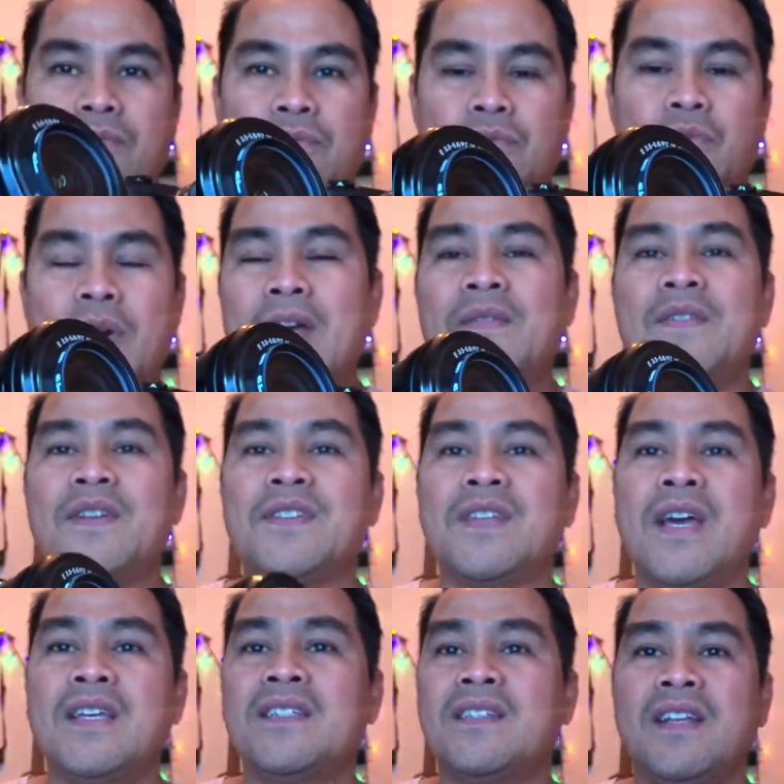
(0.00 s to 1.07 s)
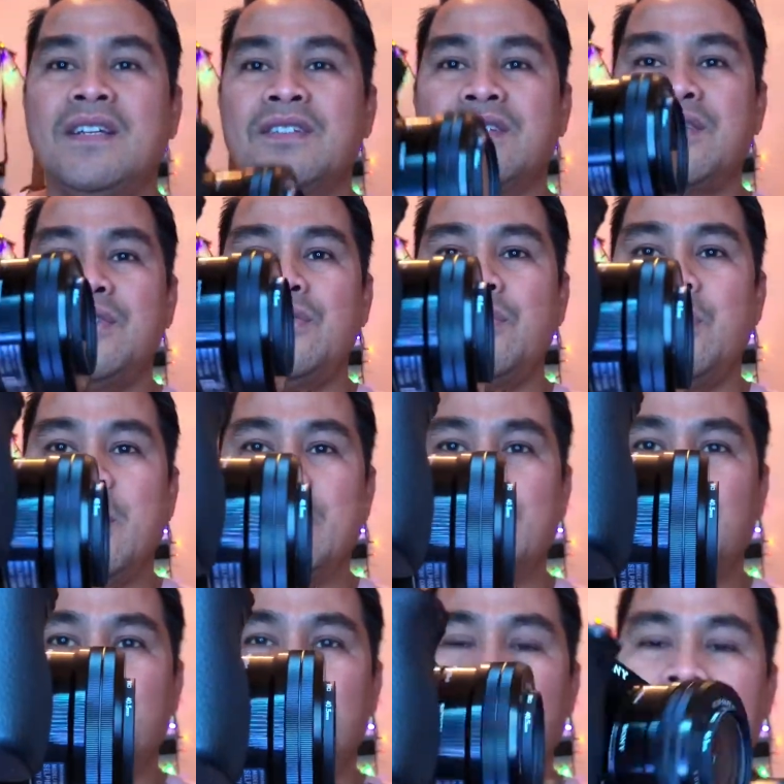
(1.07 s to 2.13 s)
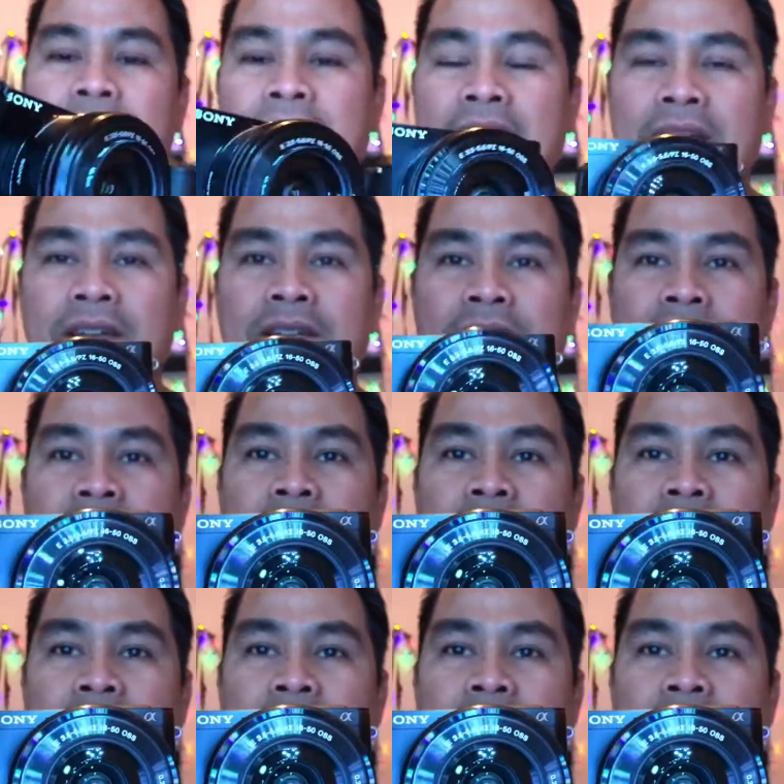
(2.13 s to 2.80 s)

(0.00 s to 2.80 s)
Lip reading: whatever size lens do you want to put in here,